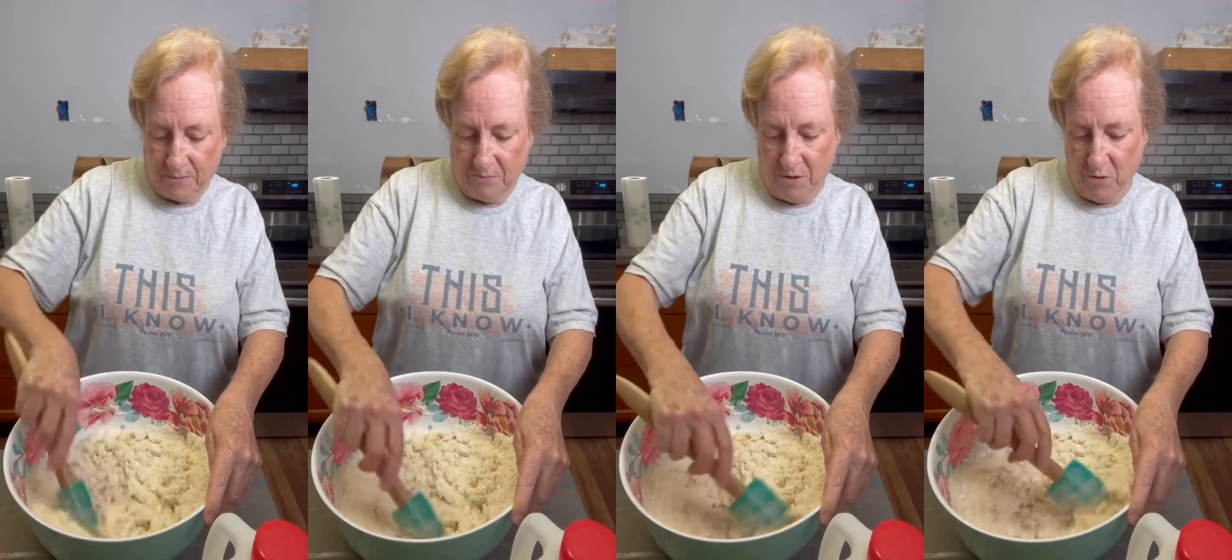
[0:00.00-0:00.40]

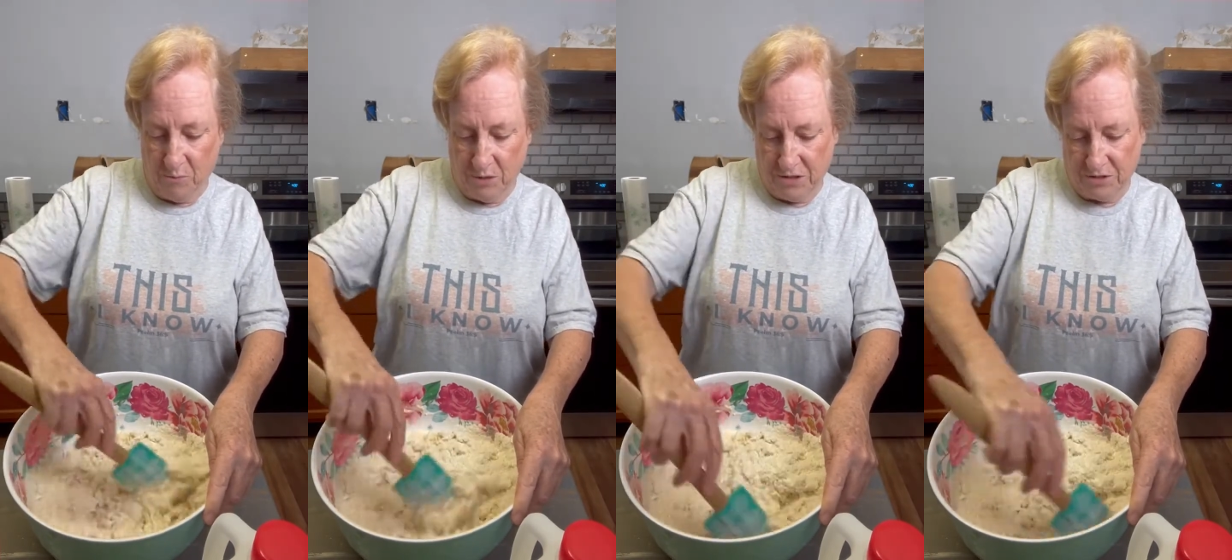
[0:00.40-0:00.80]
Pone
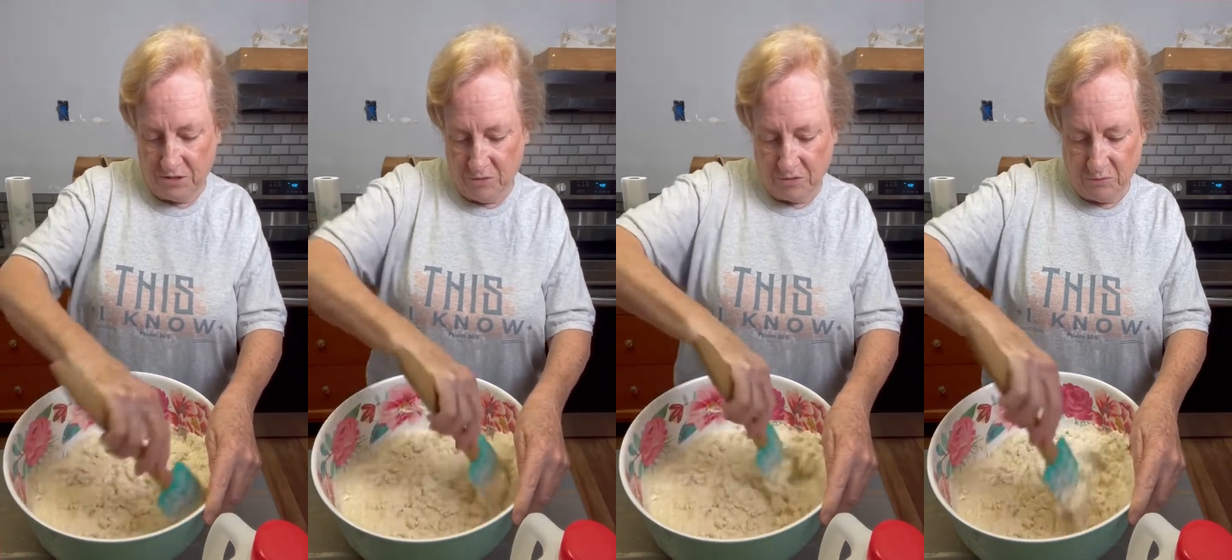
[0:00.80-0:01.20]
bread, you
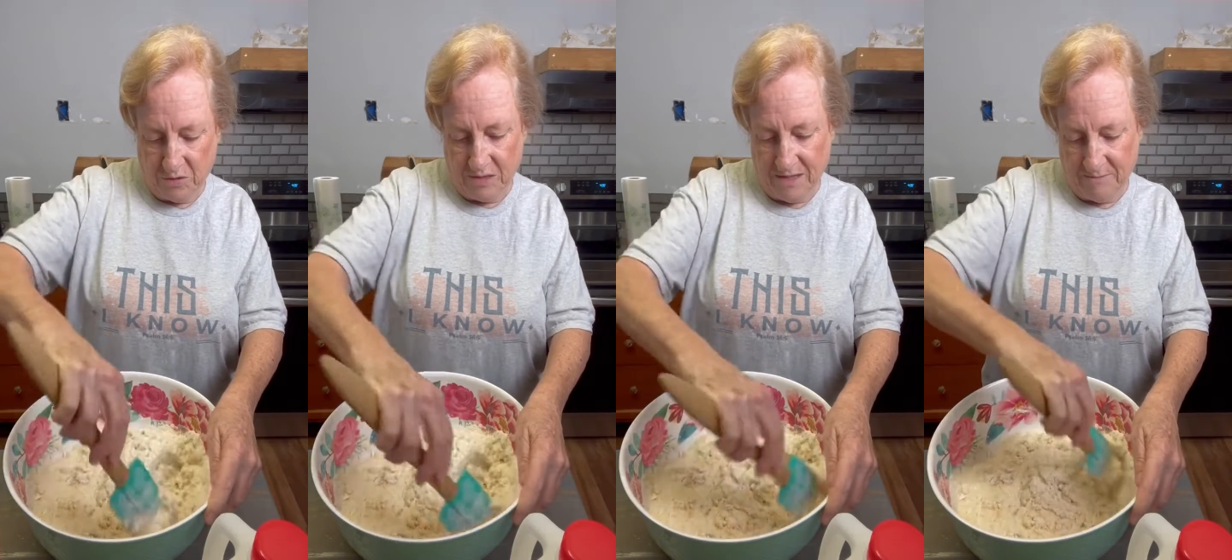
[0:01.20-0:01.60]
know, is
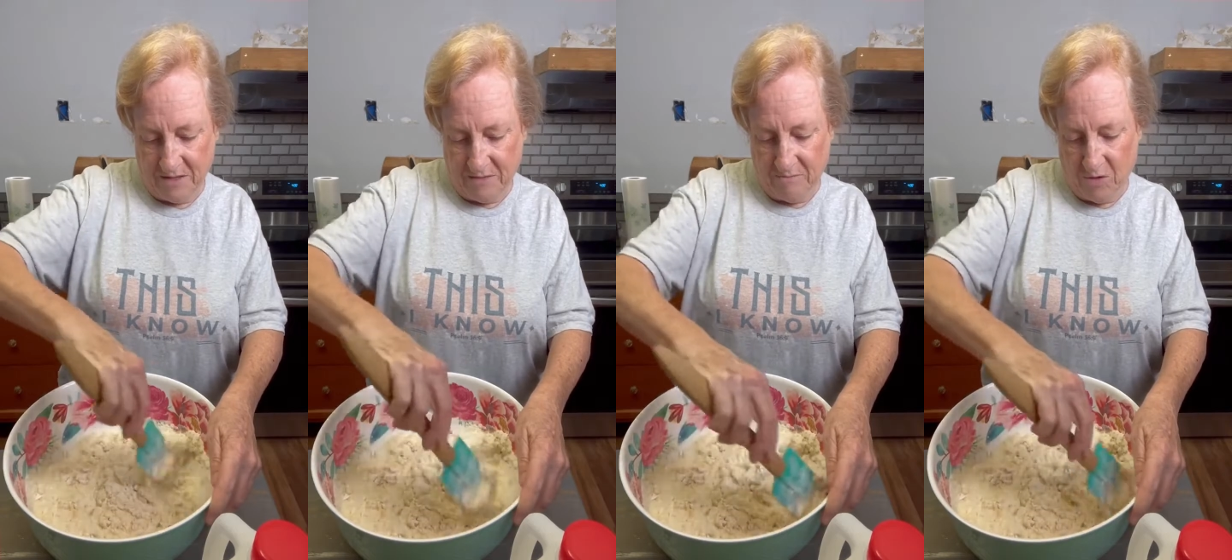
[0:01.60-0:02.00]
when, like
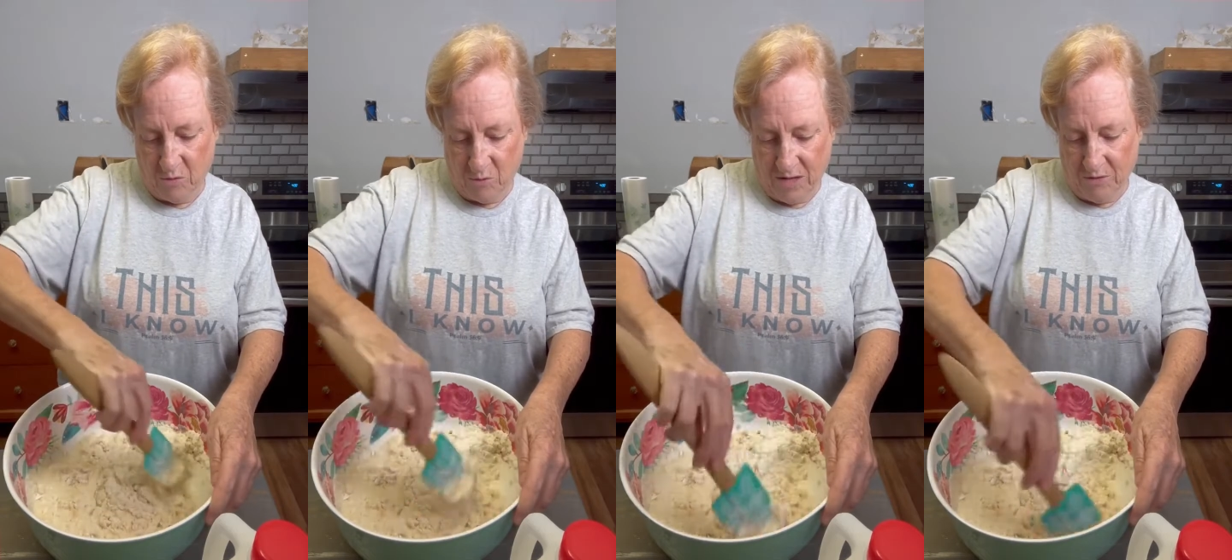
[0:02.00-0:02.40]
me and Mo
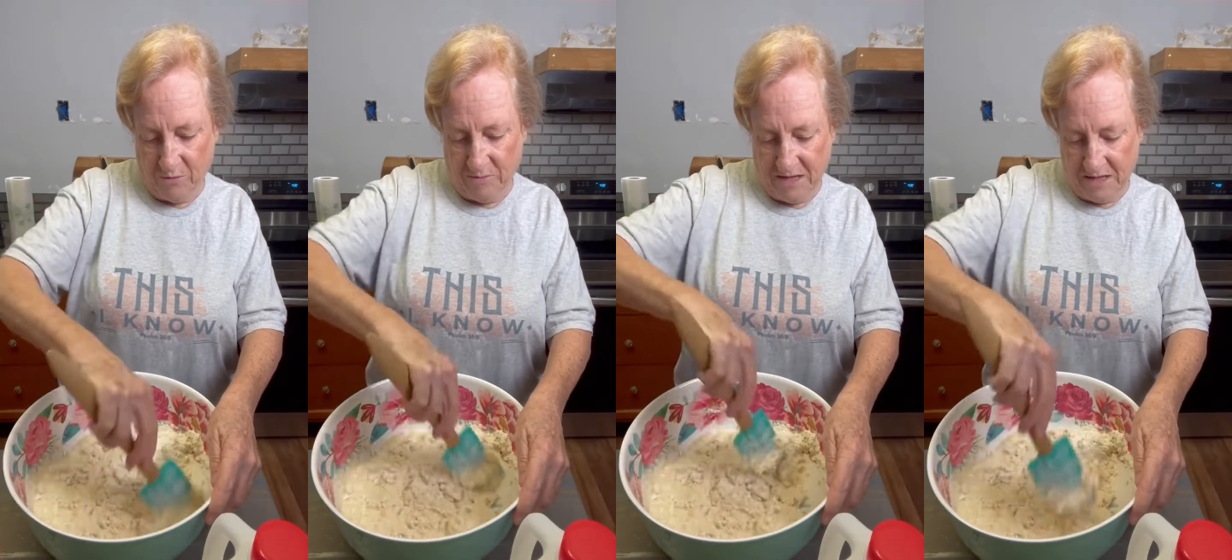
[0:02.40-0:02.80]
and Wilder
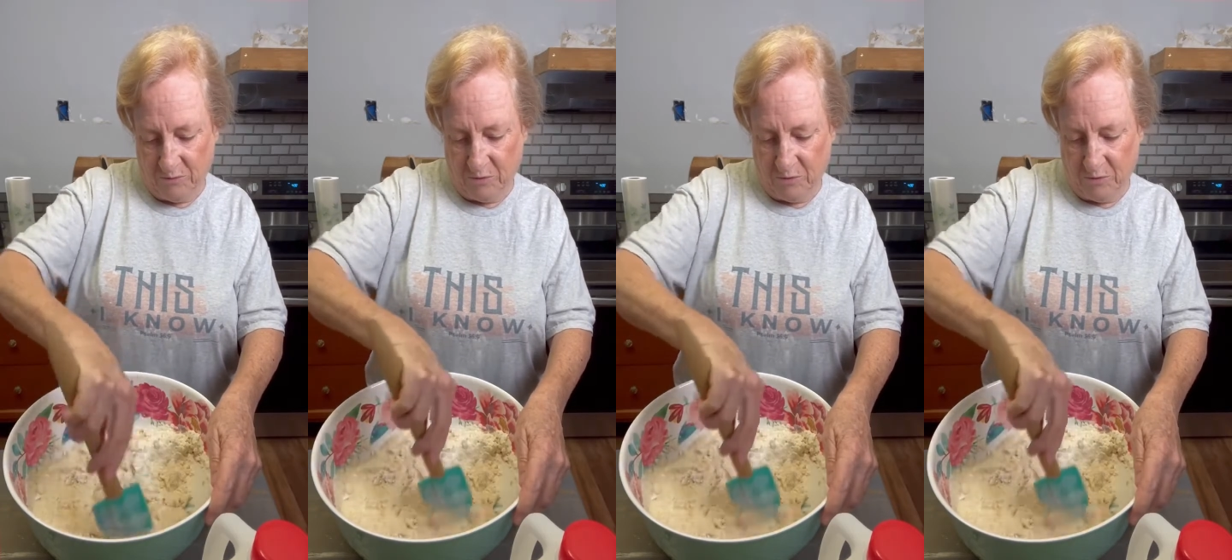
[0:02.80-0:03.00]
made,